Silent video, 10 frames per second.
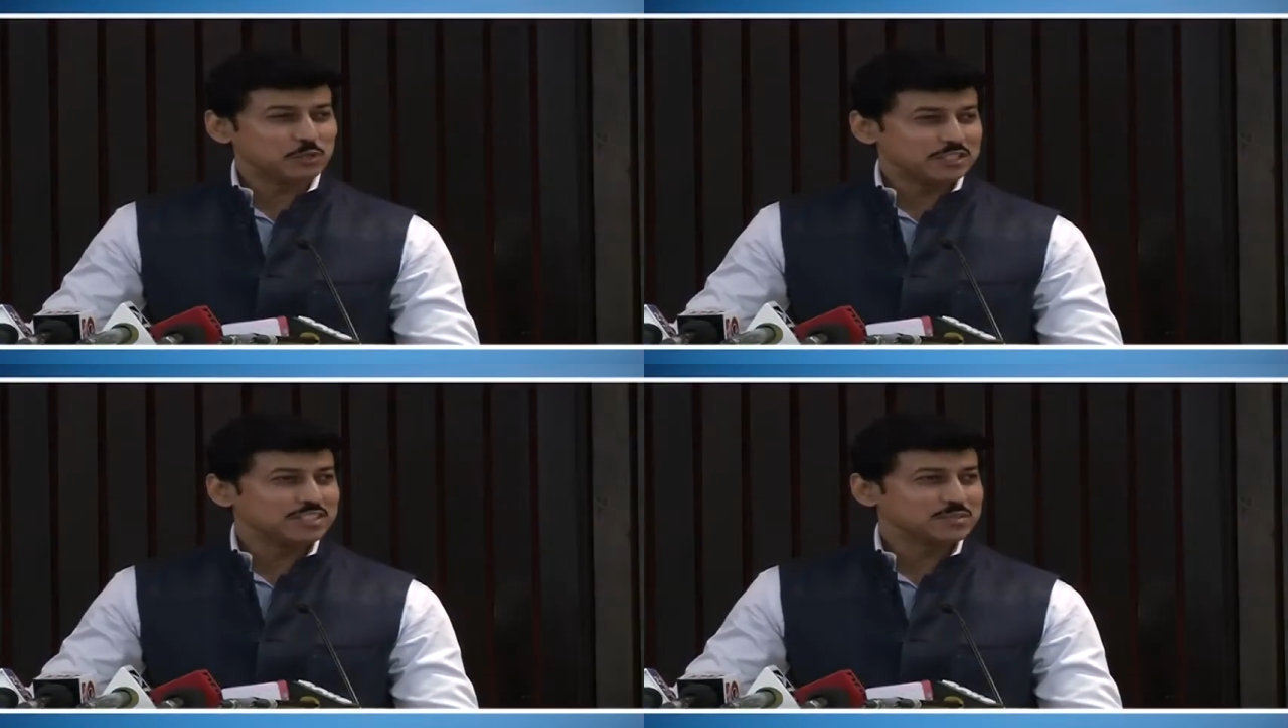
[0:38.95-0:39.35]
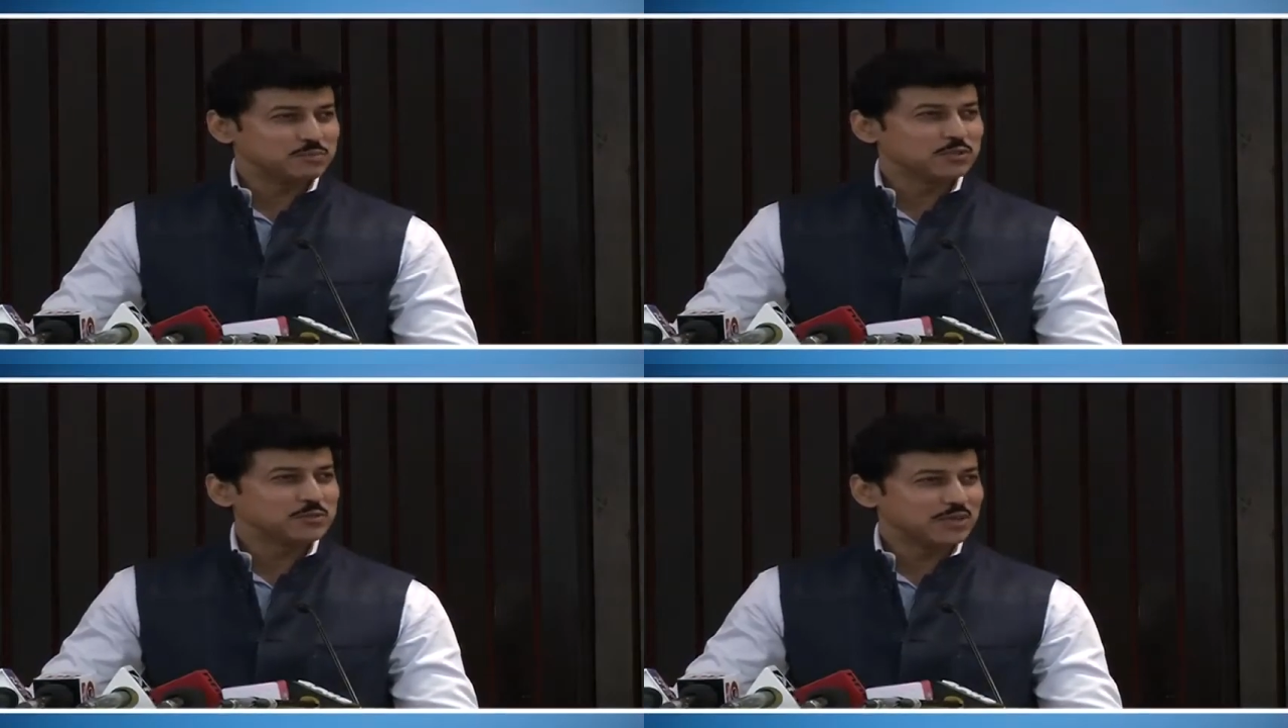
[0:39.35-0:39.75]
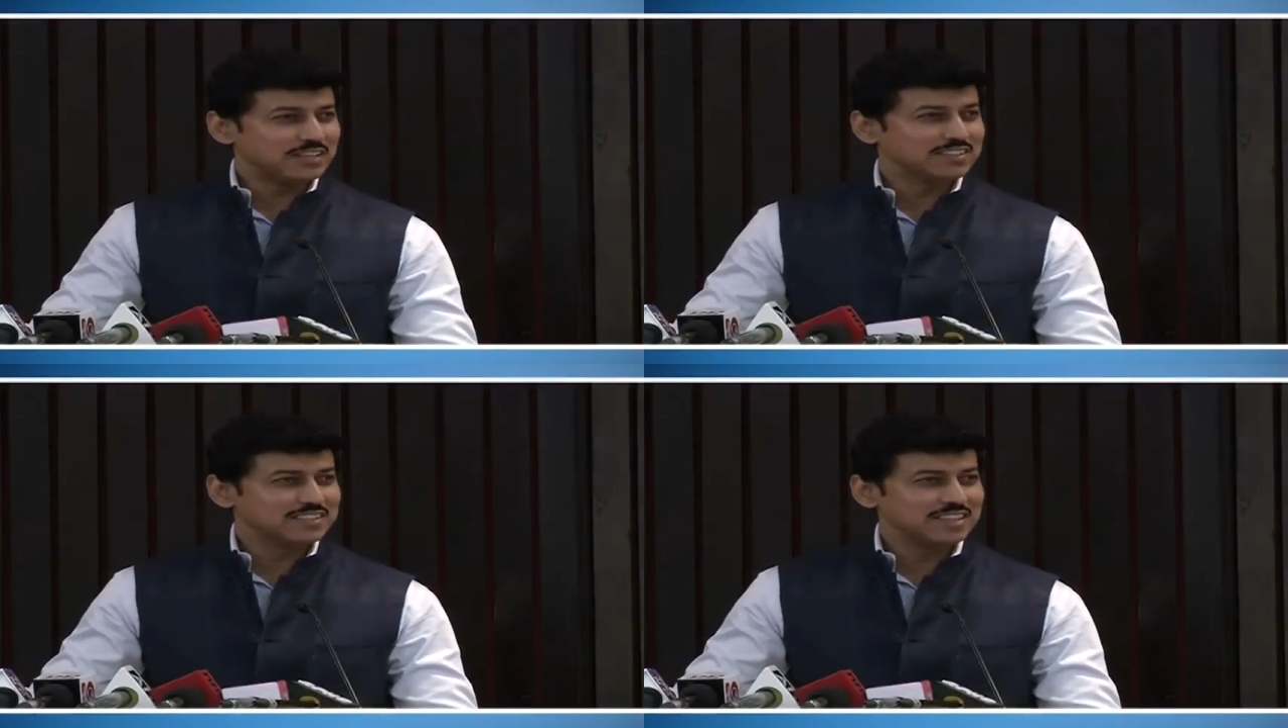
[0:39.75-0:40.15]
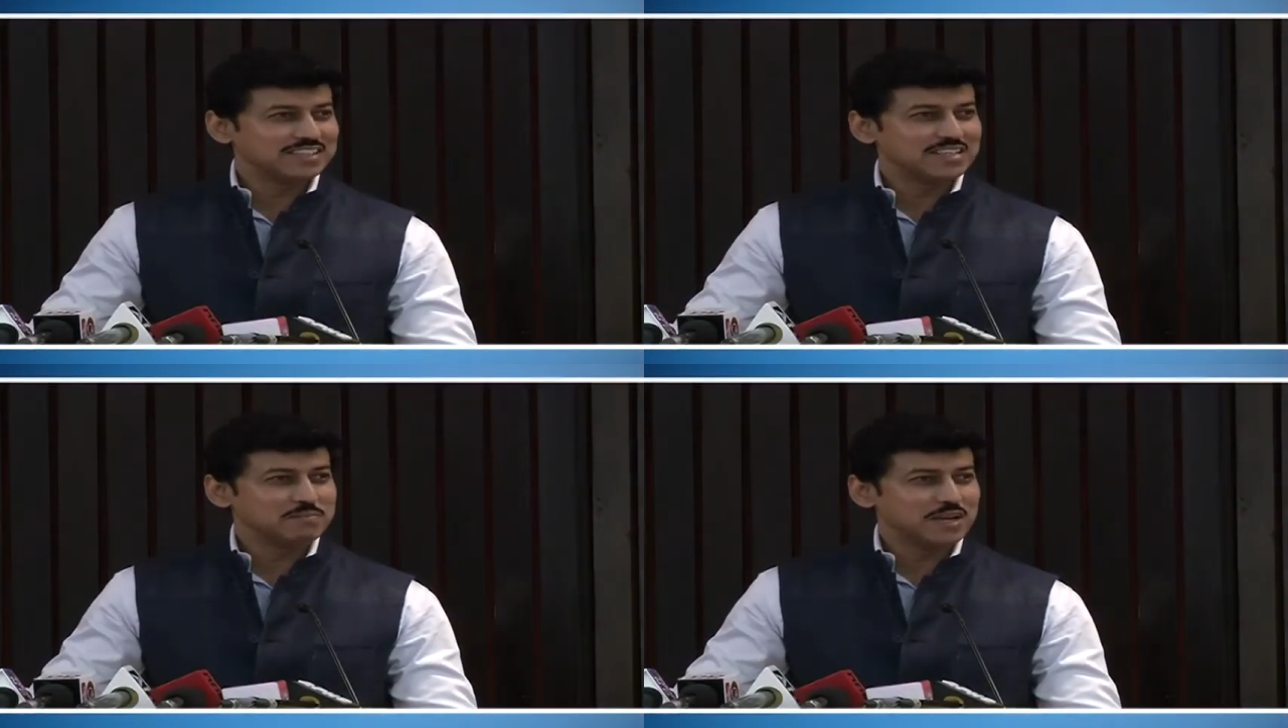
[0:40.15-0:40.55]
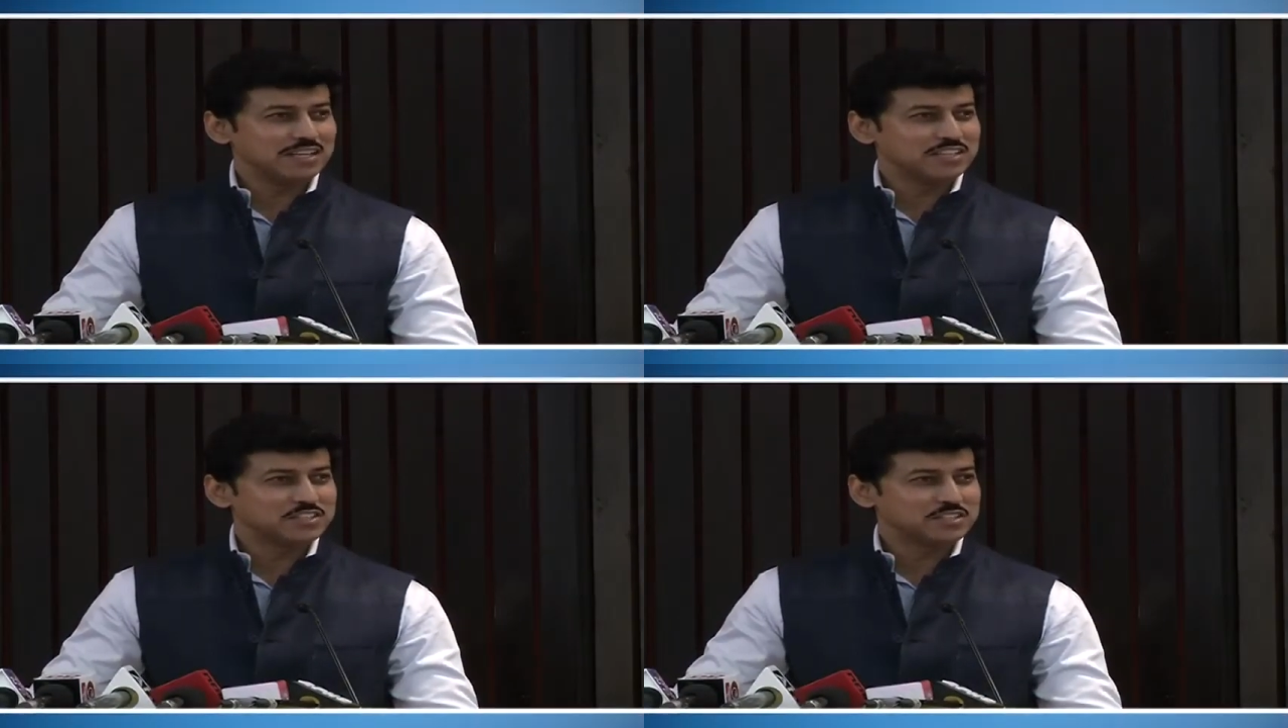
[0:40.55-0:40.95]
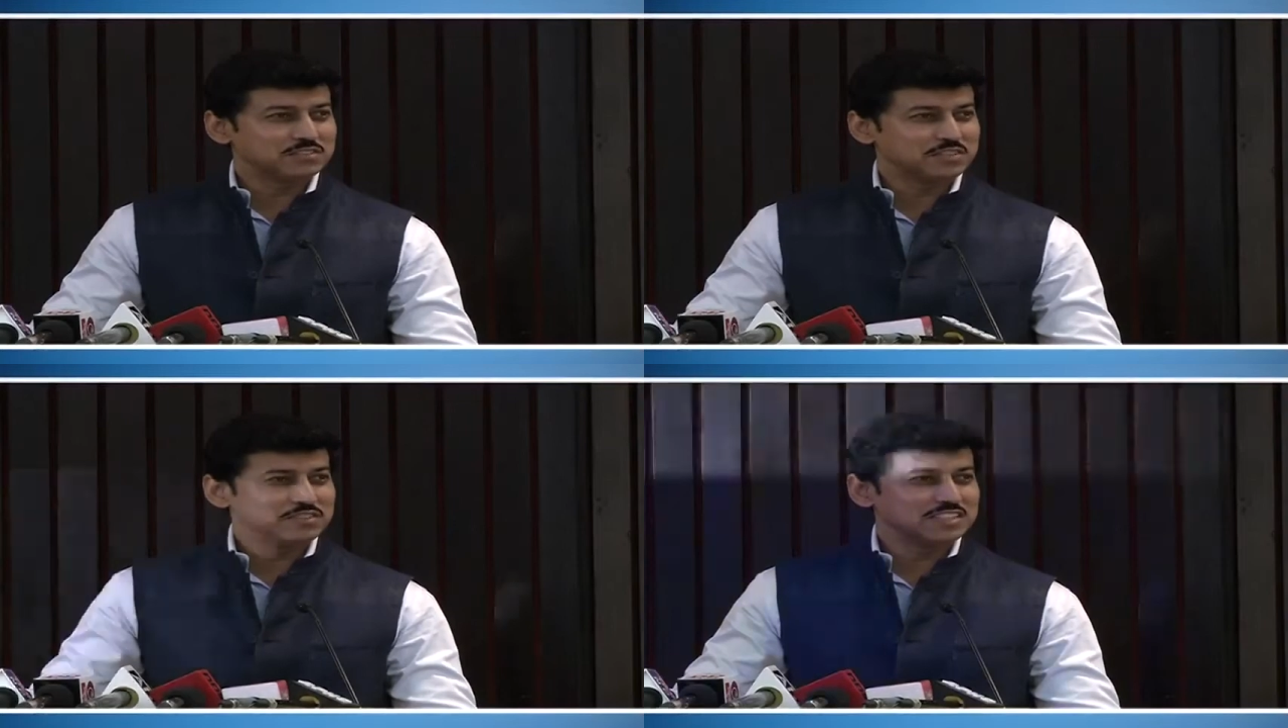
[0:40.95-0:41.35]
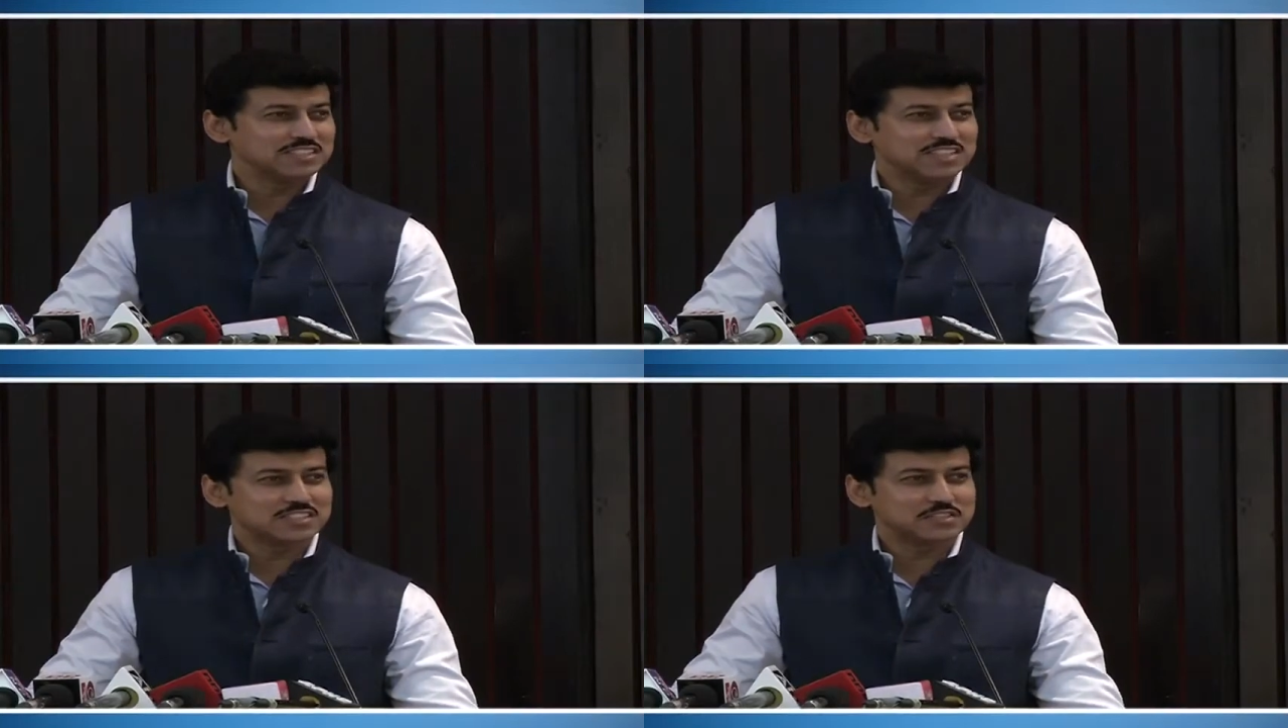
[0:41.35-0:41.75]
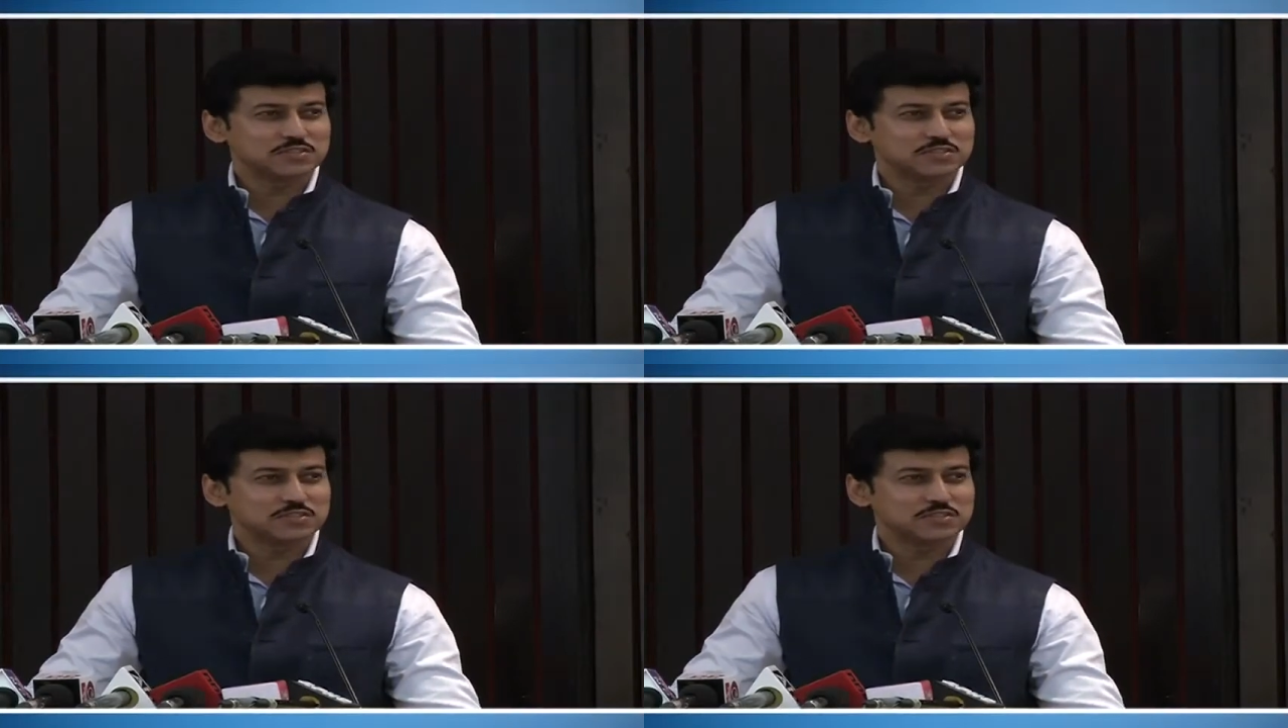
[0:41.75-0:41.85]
putting this book together and compilation of everything that's